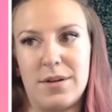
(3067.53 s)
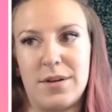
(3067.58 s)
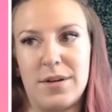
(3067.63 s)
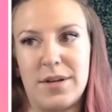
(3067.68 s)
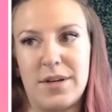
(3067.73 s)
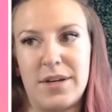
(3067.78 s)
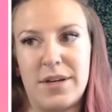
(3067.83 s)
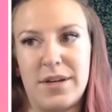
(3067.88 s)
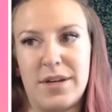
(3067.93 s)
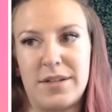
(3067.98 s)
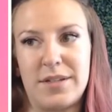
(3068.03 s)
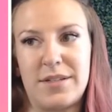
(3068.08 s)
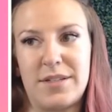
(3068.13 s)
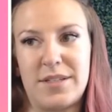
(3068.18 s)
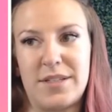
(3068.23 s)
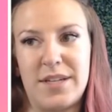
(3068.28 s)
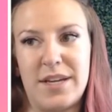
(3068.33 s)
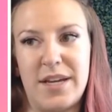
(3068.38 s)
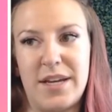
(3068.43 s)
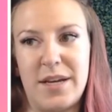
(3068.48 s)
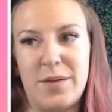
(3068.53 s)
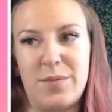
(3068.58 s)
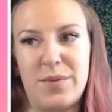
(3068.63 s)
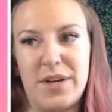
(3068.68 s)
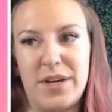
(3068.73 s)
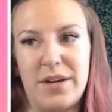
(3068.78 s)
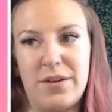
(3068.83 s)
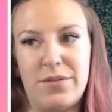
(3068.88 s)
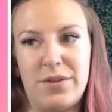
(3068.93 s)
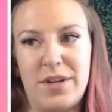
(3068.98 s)
And same
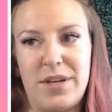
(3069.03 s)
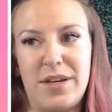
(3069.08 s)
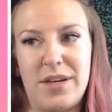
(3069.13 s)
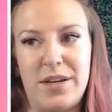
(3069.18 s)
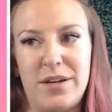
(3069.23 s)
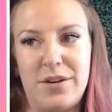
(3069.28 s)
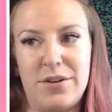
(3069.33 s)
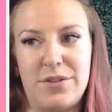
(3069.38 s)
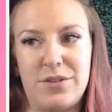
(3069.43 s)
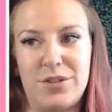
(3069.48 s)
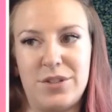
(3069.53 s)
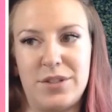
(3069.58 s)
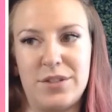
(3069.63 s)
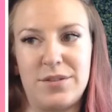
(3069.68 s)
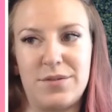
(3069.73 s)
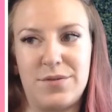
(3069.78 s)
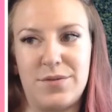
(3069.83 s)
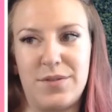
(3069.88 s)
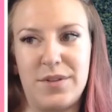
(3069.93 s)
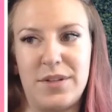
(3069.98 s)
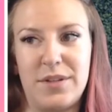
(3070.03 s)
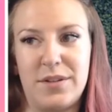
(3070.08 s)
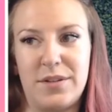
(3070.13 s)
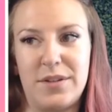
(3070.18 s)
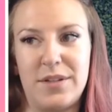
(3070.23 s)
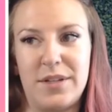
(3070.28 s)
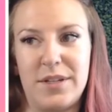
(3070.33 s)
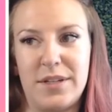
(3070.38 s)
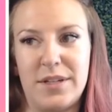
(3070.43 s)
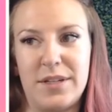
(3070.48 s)
down here, just fill
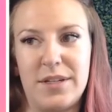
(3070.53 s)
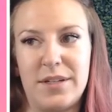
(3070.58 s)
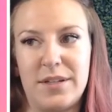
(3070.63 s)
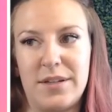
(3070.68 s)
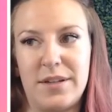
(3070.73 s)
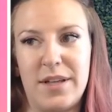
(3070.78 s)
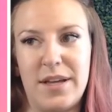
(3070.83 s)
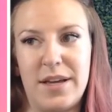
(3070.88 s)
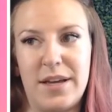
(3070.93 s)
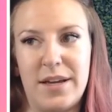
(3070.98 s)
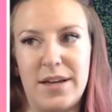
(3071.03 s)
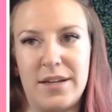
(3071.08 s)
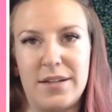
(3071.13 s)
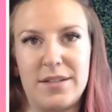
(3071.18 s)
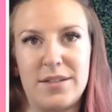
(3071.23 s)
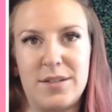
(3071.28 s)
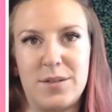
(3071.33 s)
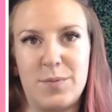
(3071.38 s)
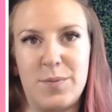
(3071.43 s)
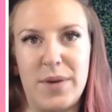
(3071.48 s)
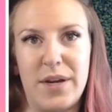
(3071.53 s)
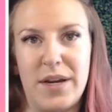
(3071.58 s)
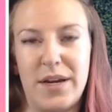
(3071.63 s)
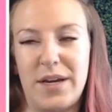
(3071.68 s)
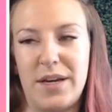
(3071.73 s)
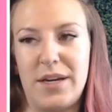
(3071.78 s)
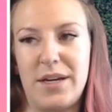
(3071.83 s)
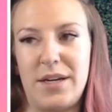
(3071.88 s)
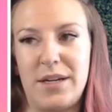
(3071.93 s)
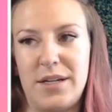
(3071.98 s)
in that
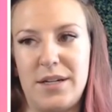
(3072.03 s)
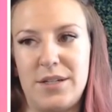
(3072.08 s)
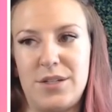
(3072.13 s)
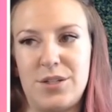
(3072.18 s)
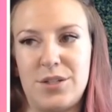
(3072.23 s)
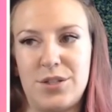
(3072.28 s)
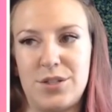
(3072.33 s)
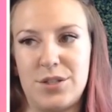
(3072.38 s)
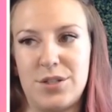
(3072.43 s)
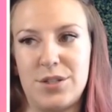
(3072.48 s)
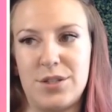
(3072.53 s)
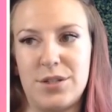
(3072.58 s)
space.